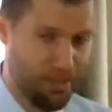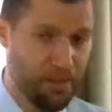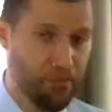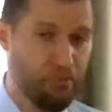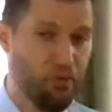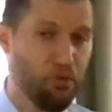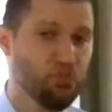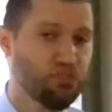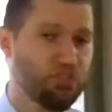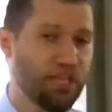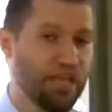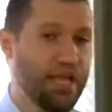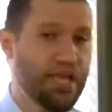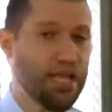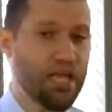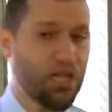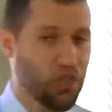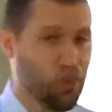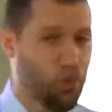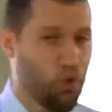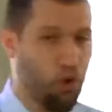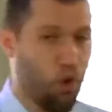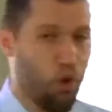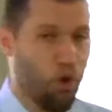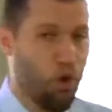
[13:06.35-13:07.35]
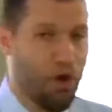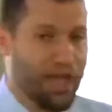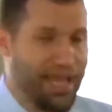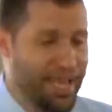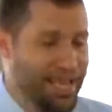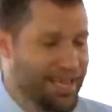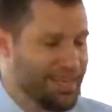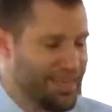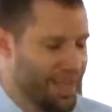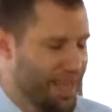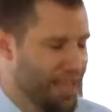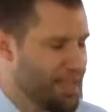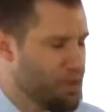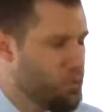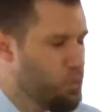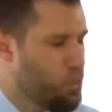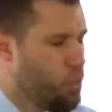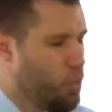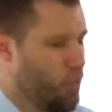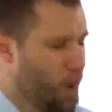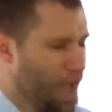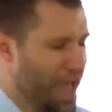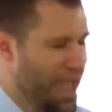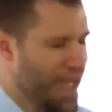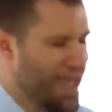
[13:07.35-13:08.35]
The Mosaic Law, in
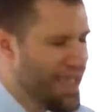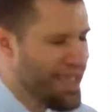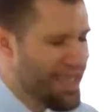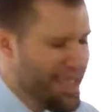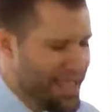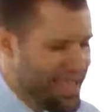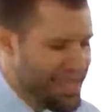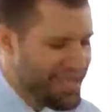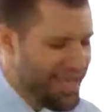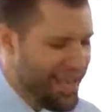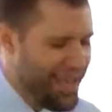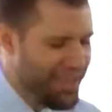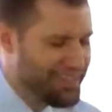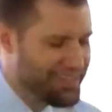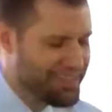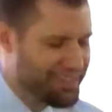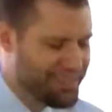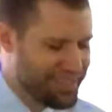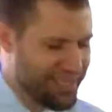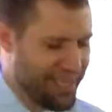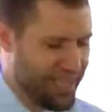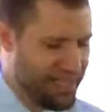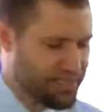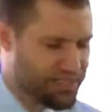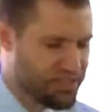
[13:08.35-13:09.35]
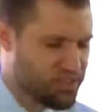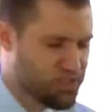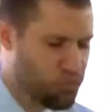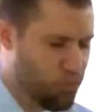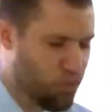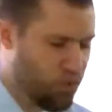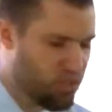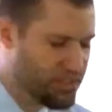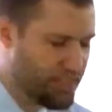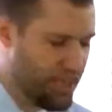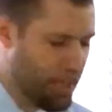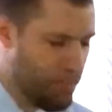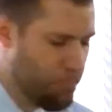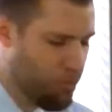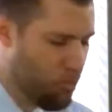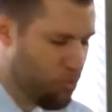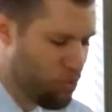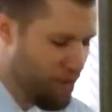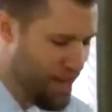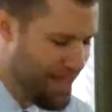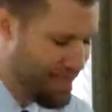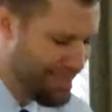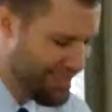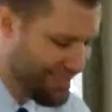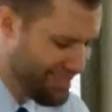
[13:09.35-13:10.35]
a way, in a sense, was a
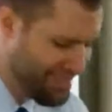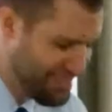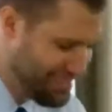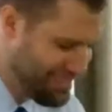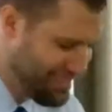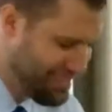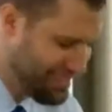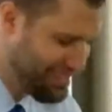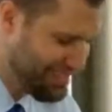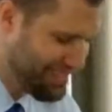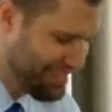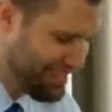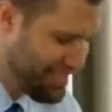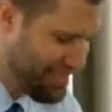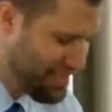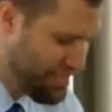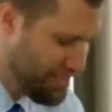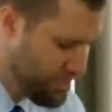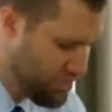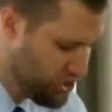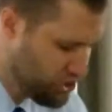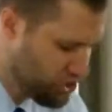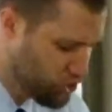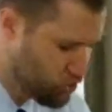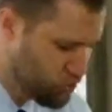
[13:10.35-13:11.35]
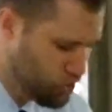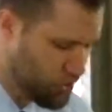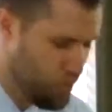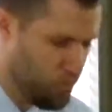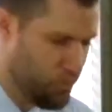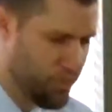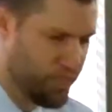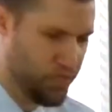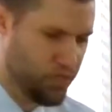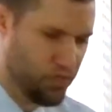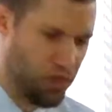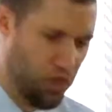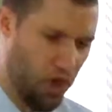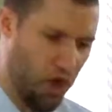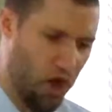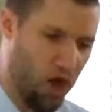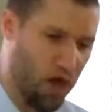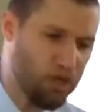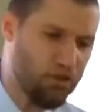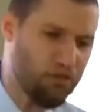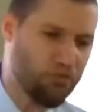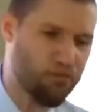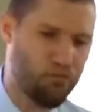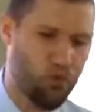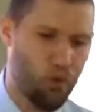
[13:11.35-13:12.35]
parenthesis in history when
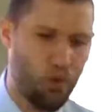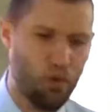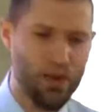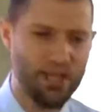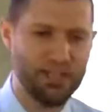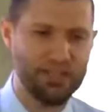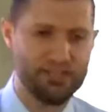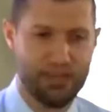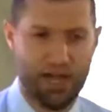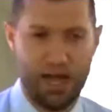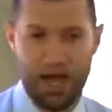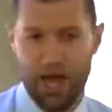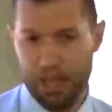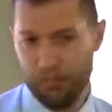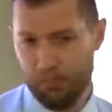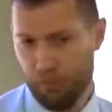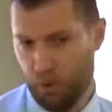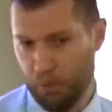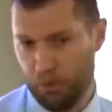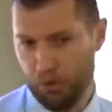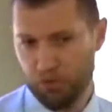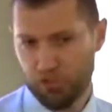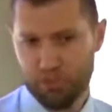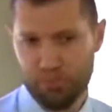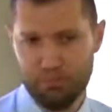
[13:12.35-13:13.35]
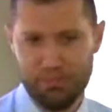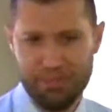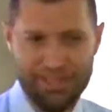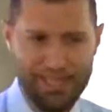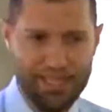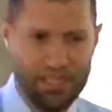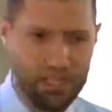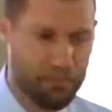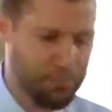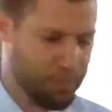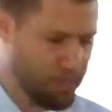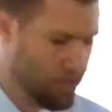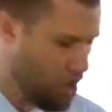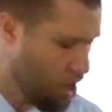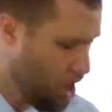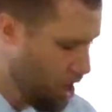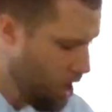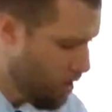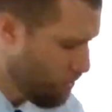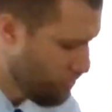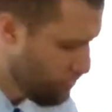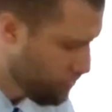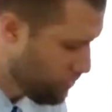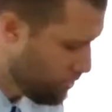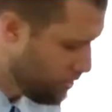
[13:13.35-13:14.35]
God, for a time, almost a millennium and a
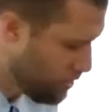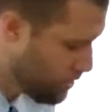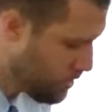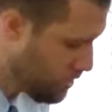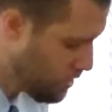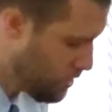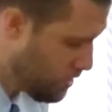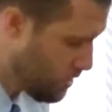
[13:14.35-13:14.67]
half,